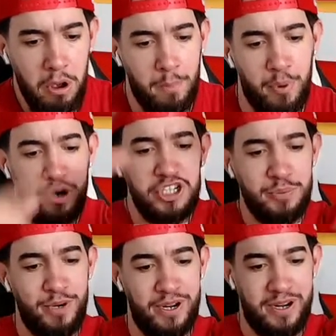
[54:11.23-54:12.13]

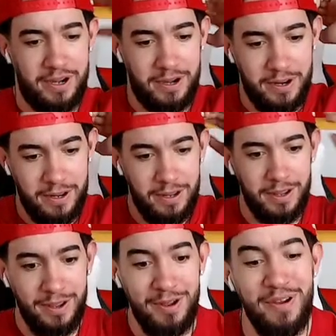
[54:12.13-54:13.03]
Bushman!
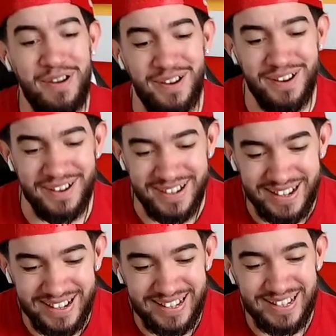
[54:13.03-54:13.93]
That
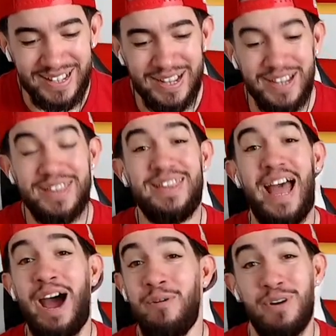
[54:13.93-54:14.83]

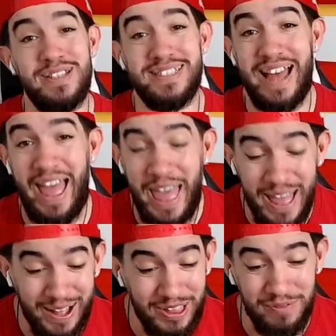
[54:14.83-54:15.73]
was a
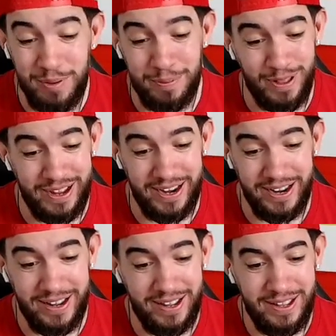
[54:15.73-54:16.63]
hell of a play.
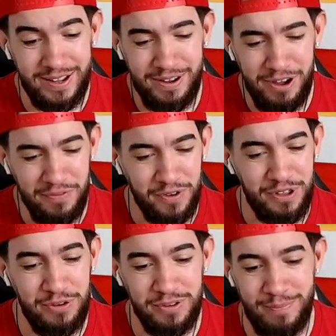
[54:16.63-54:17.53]
Good for
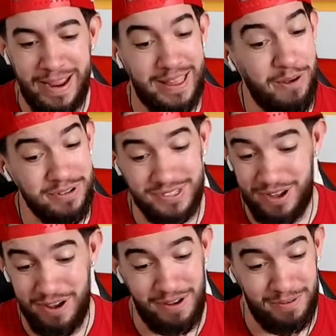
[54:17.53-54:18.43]
you. Man, that was
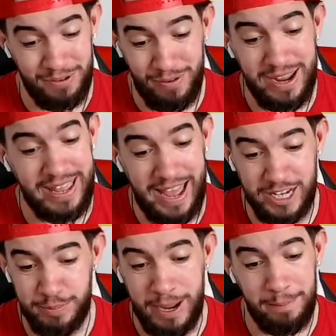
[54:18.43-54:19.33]
a great
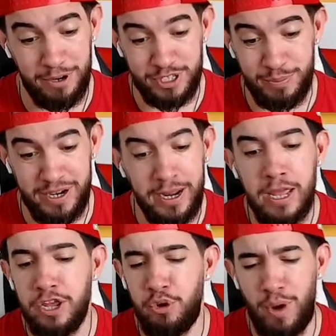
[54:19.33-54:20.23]
catch by Bushman.
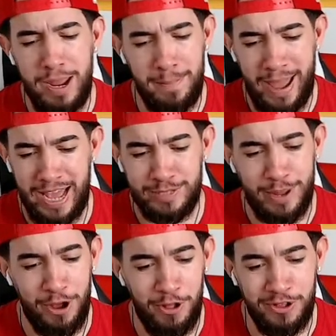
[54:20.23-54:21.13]
Great pass by
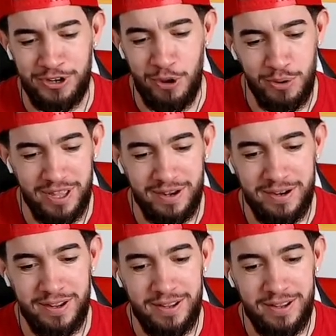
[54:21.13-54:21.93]
Oladokin.